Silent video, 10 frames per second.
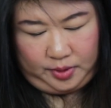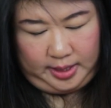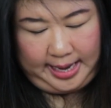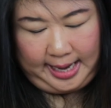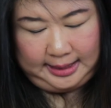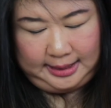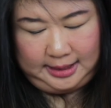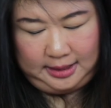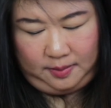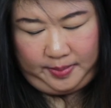yeah,
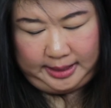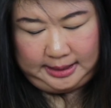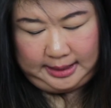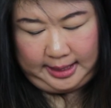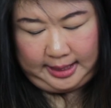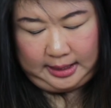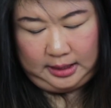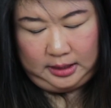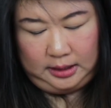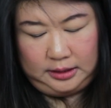this is the best thing.
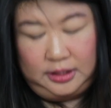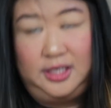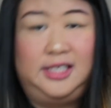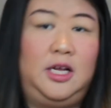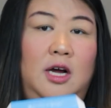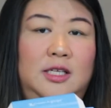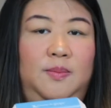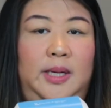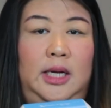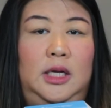So this
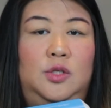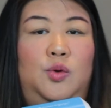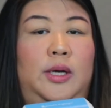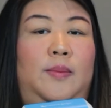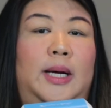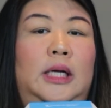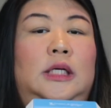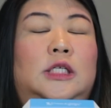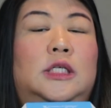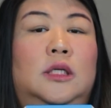cost me
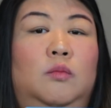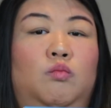$20.